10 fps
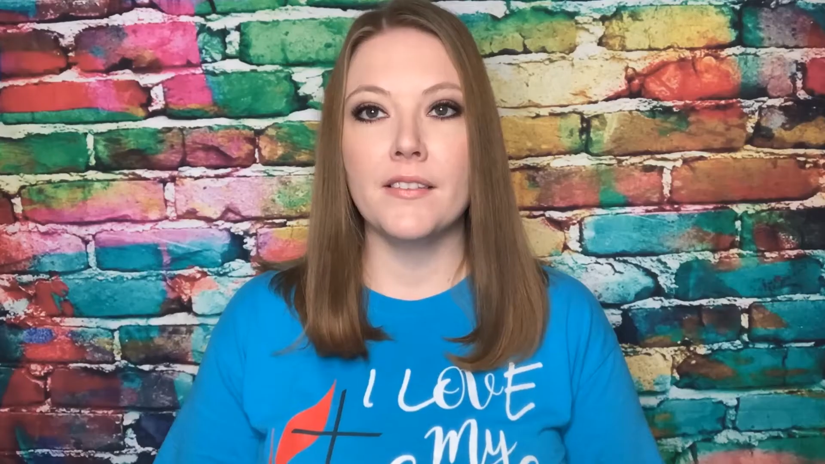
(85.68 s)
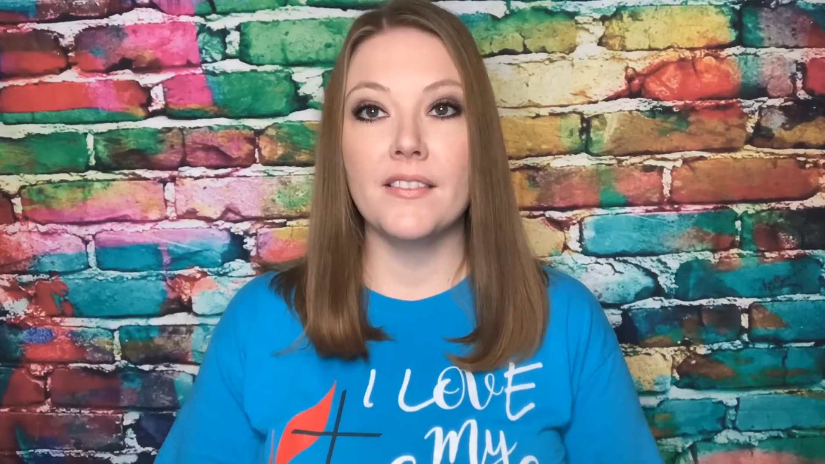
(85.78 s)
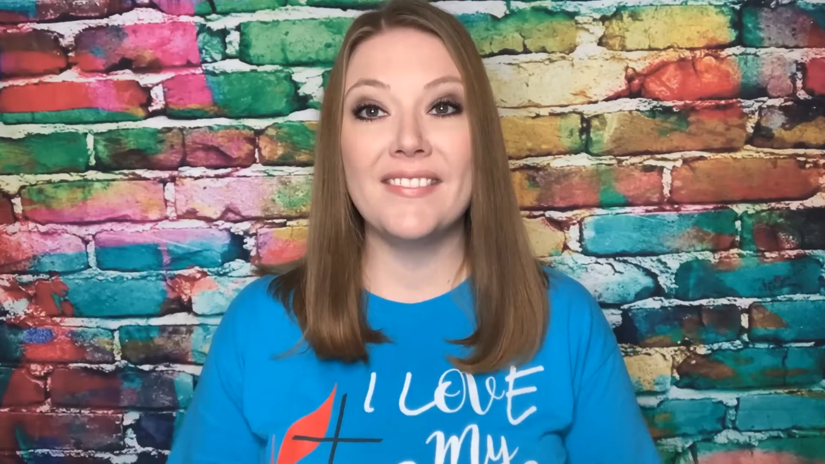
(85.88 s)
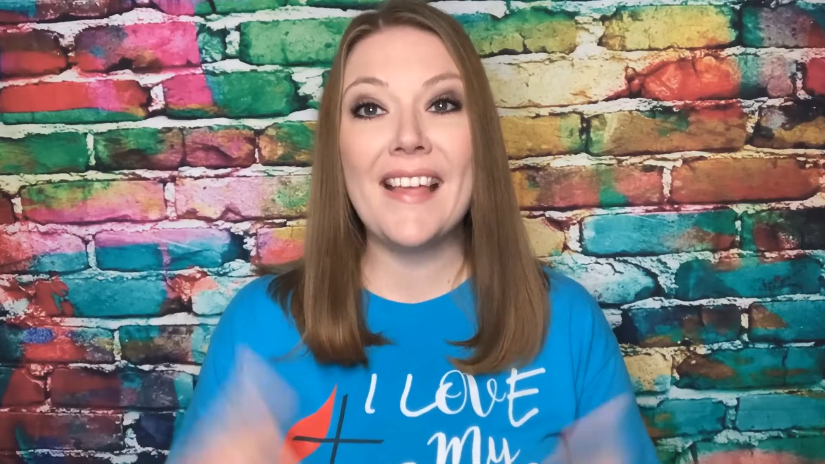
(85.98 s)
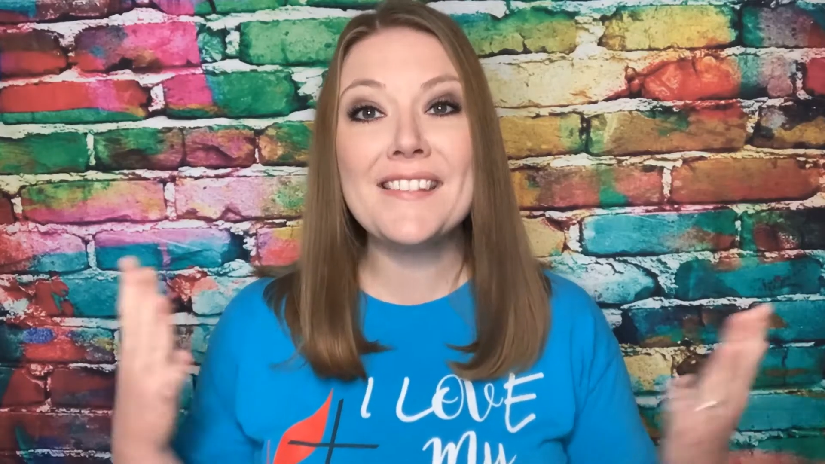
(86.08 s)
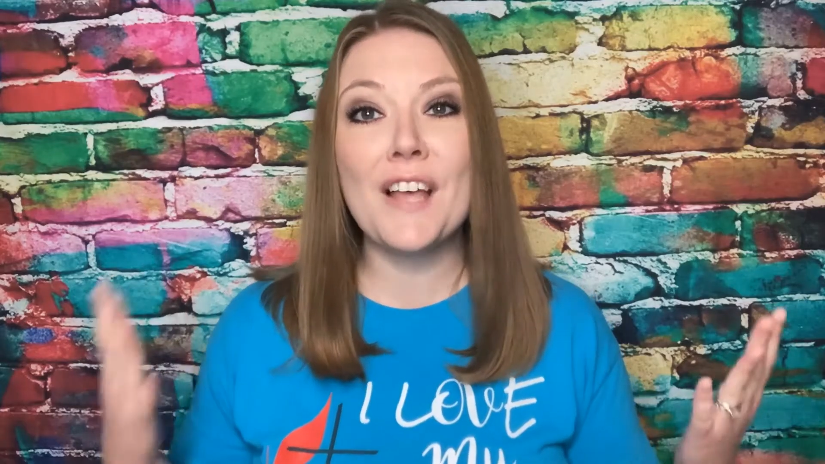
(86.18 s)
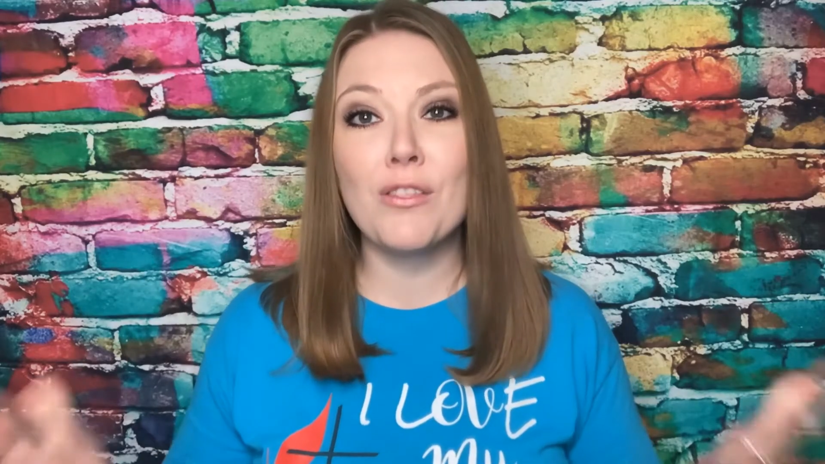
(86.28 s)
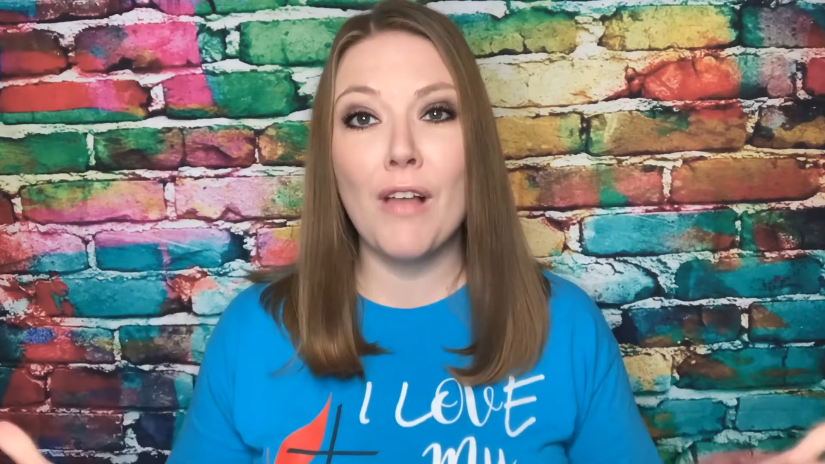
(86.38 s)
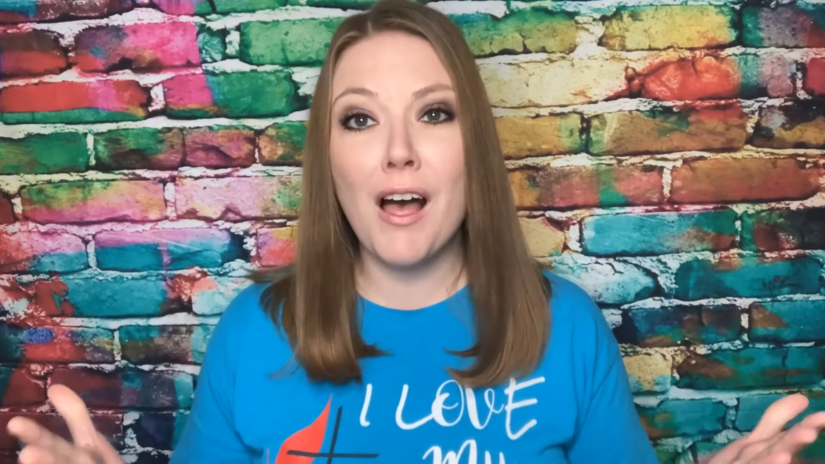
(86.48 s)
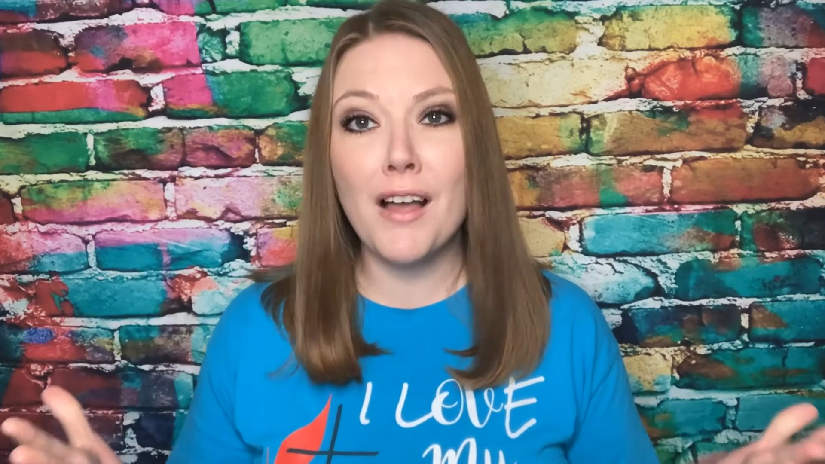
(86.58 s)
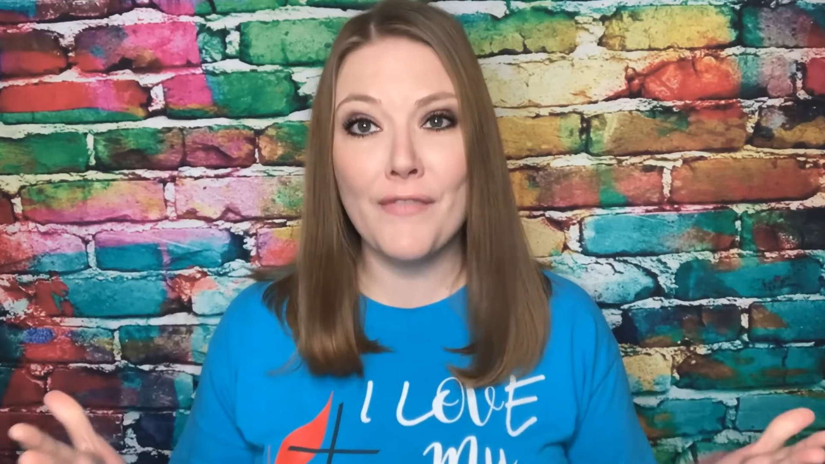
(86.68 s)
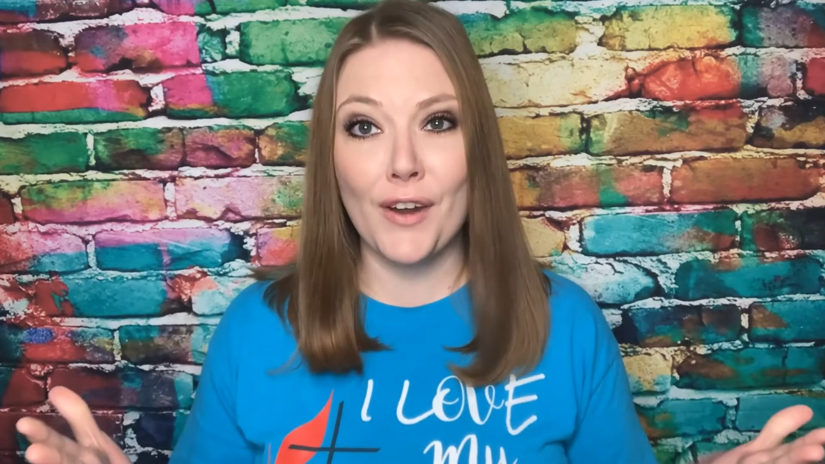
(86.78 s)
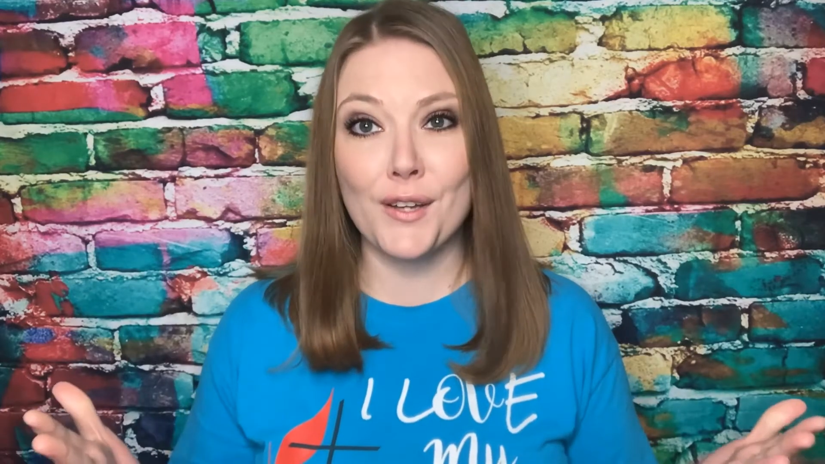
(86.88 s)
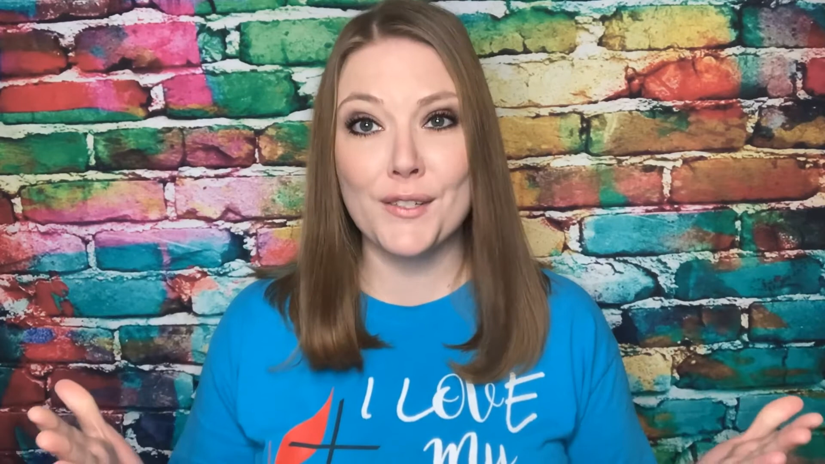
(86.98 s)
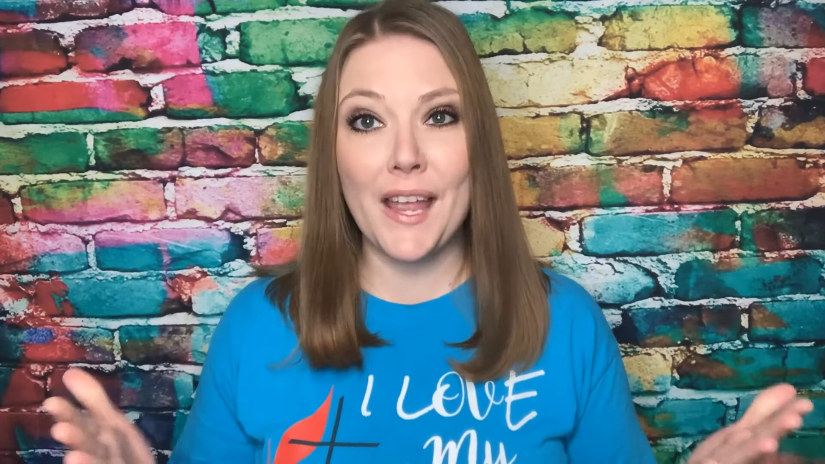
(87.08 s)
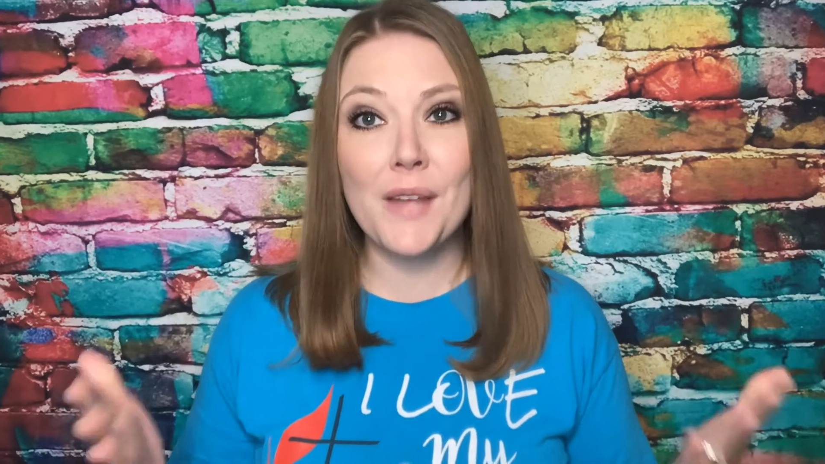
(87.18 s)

That's a long verse.